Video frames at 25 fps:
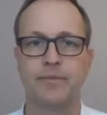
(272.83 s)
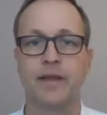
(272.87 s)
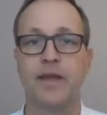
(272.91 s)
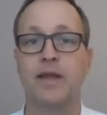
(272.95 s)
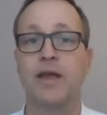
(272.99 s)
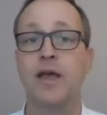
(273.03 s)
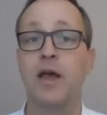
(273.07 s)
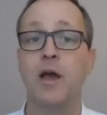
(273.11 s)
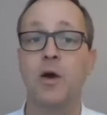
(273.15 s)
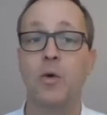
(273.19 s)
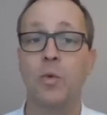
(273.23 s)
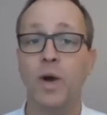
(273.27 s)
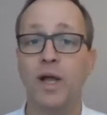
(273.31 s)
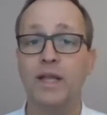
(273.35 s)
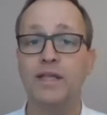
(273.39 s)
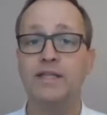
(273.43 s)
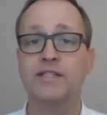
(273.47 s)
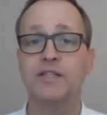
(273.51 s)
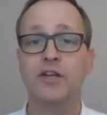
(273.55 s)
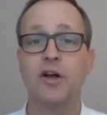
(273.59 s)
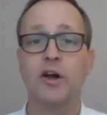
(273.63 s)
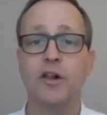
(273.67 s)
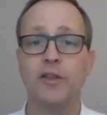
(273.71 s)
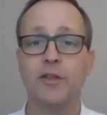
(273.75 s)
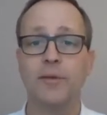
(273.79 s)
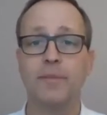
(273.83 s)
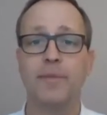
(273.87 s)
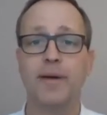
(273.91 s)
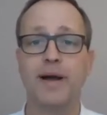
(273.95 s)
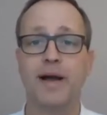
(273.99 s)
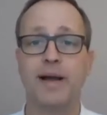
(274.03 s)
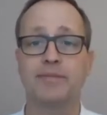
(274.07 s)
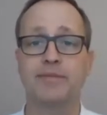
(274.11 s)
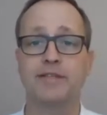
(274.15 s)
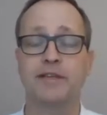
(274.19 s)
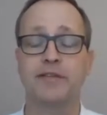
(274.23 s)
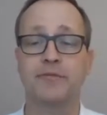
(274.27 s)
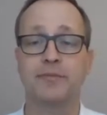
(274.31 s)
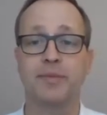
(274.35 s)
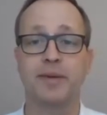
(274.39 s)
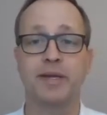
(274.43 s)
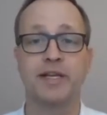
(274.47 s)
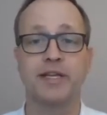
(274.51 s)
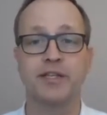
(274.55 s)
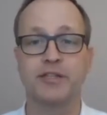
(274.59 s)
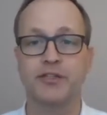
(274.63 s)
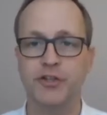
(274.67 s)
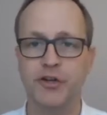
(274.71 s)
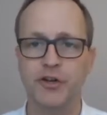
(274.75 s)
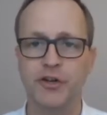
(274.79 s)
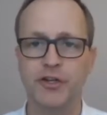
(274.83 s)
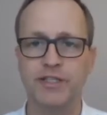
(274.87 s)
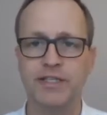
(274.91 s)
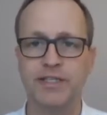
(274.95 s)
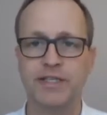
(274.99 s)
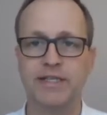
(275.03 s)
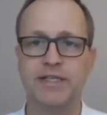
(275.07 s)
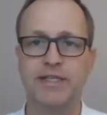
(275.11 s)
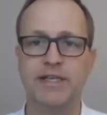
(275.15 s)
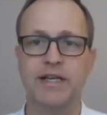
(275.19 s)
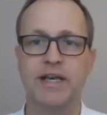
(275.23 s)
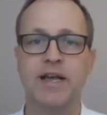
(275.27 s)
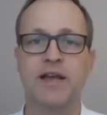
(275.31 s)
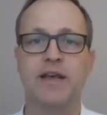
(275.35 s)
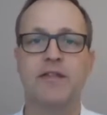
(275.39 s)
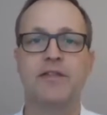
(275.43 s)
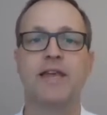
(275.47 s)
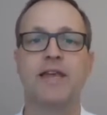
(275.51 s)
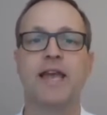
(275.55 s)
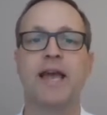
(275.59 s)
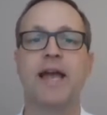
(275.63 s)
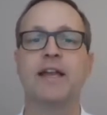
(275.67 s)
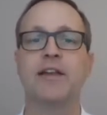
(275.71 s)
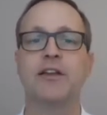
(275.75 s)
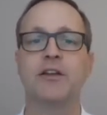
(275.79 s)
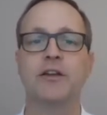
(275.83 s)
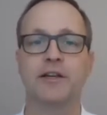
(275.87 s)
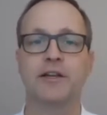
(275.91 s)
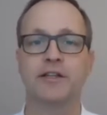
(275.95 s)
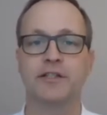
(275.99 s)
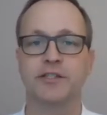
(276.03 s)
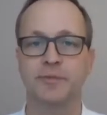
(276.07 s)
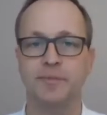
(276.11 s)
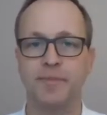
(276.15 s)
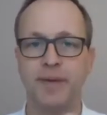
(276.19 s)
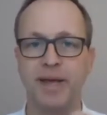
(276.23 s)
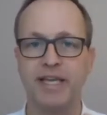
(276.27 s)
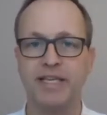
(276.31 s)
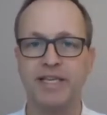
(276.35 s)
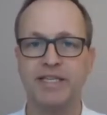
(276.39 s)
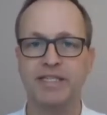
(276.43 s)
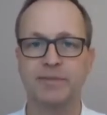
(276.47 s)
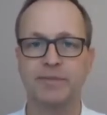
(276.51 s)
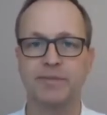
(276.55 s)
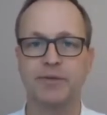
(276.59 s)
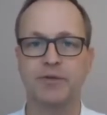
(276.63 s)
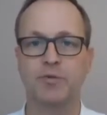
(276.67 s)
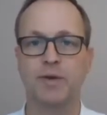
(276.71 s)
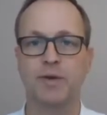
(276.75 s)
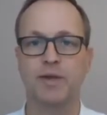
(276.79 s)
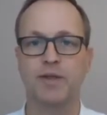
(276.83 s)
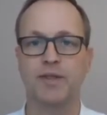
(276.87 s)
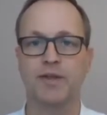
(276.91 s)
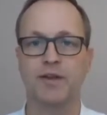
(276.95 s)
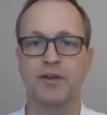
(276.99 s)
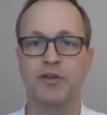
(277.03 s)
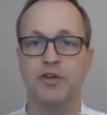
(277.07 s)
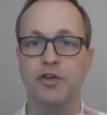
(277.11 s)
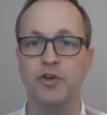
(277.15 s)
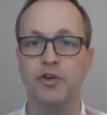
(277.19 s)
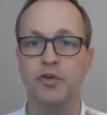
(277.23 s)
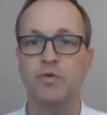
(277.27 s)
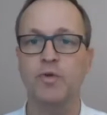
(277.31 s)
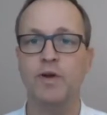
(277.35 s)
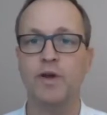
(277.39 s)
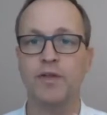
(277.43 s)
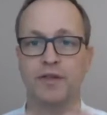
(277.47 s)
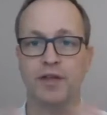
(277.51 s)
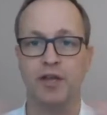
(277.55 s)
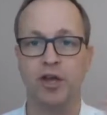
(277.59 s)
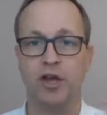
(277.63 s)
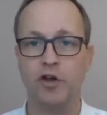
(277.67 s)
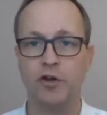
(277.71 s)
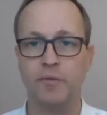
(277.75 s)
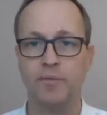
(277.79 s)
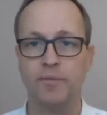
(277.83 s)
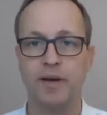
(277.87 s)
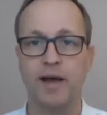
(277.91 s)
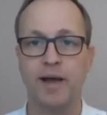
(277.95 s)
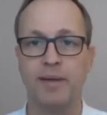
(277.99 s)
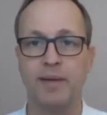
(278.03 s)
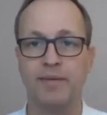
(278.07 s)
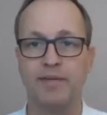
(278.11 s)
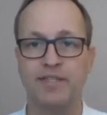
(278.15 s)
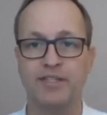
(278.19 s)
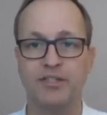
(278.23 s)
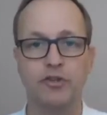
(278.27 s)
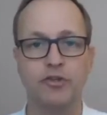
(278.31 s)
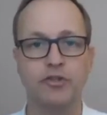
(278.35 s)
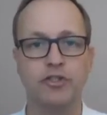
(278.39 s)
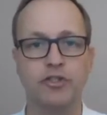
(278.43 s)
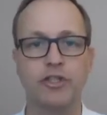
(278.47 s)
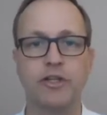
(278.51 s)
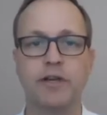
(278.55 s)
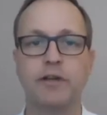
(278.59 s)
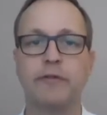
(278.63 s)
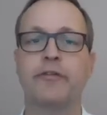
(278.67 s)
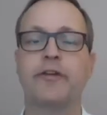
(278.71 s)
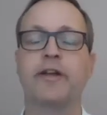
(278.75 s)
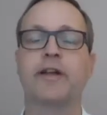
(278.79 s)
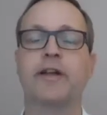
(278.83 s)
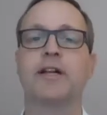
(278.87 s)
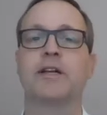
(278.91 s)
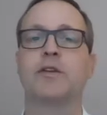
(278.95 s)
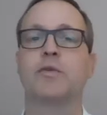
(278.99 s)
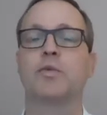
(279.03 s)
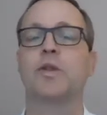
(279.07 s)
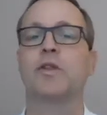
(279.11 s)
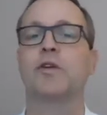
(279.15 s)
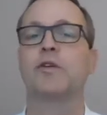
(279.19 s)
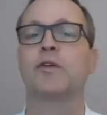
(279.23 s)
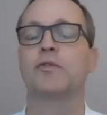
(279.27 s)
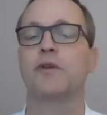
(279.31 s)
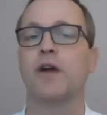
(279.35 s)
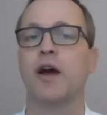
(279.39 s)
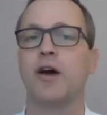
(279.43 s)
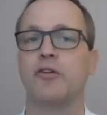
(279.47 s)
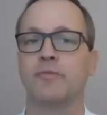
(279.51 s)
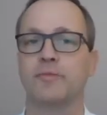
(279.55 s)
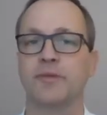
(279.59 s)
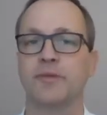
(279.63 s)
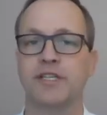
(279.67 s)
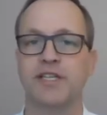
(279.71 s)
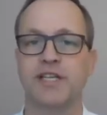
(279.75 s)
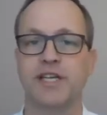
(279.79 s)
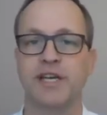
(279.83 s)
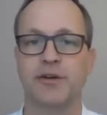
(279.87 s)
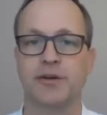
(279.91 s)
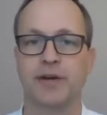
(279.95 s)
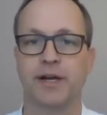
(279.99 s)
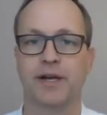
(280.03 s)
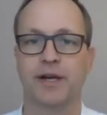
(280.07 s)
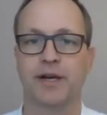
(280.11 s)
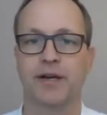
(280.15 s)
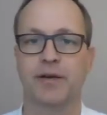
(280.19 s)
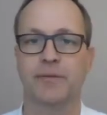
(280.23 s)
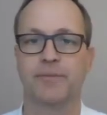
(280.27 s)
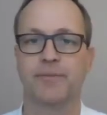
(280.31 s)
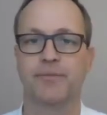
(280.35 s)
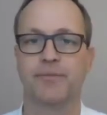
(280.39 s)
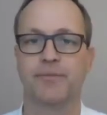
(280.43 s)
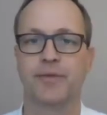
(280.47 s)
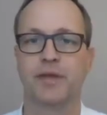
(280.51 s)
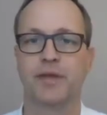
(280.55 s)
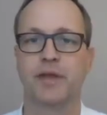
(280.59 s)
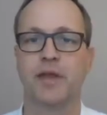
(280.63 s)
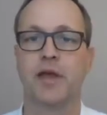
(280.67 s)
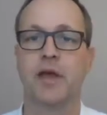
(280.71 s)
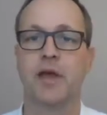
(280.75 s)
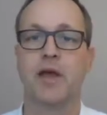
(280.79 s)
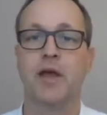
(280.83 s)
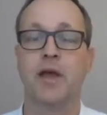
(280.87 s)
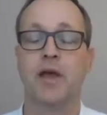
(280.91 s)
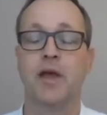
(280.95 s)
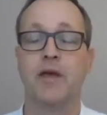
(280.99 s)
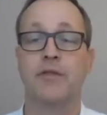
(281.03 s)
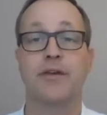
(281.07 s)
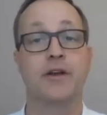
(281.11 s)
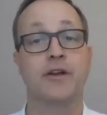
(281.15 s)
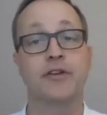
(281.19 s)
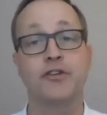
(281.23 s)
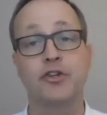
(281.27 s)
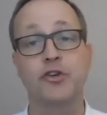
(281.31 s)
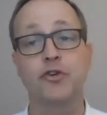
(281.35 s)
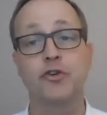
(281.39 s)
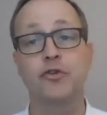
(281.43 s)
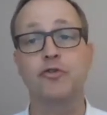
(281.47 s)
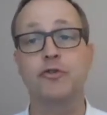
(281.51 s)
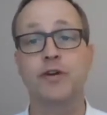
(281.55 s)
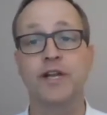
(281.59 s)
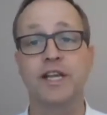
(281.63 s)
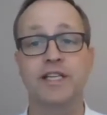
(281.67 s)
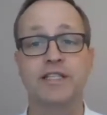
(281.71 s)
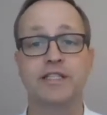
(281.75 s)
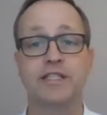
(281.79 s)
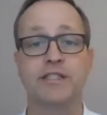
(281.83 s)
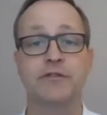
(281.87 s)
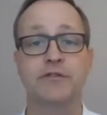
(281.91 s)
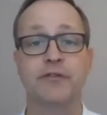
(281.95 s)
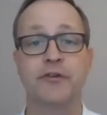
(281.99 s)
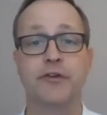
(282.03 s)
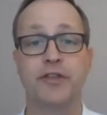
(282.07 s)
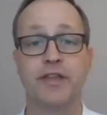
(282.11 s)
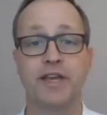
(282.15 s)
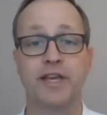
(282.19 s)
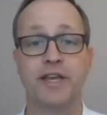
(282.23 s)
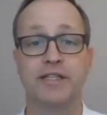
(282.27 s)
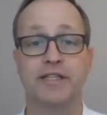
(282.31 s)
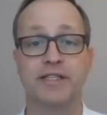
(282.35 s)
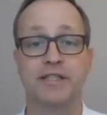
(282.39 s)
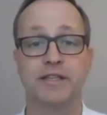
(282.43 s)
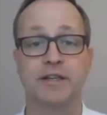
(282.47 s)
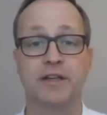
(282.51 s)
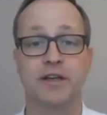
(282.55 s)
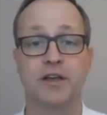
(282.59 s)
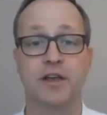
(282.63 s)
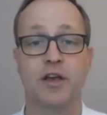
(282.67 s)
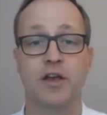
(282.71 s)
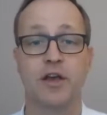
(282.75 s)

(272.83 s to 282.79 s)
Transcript: Once all the pipes have been inserted, the annular space between the new and the old pipe is usually filled with a grout material. There are 2 reasons for this.